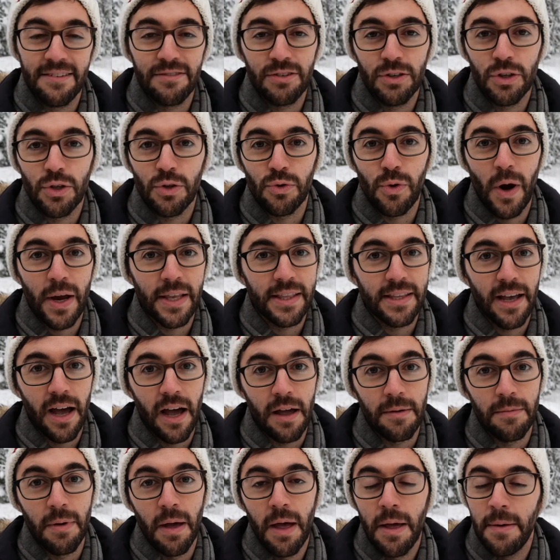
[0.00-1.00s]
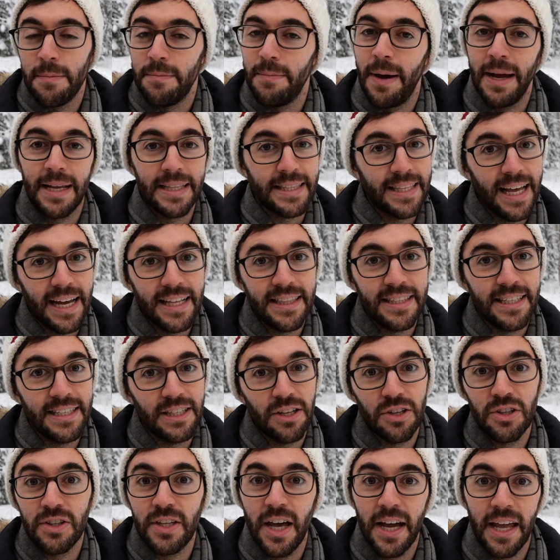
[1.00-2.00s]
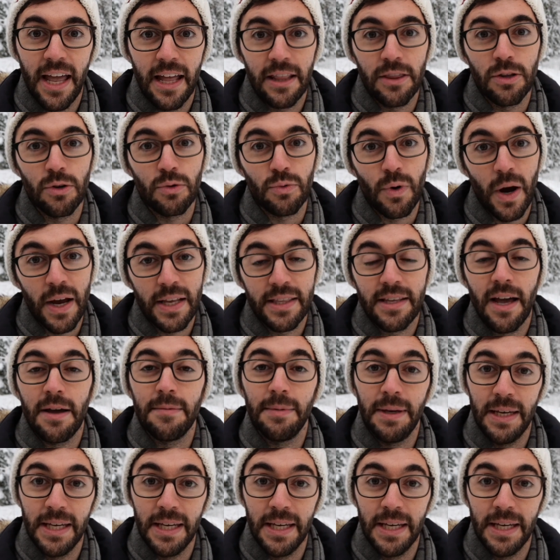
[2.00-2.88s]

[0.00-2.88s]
never the right time. My dad didn't die at the right time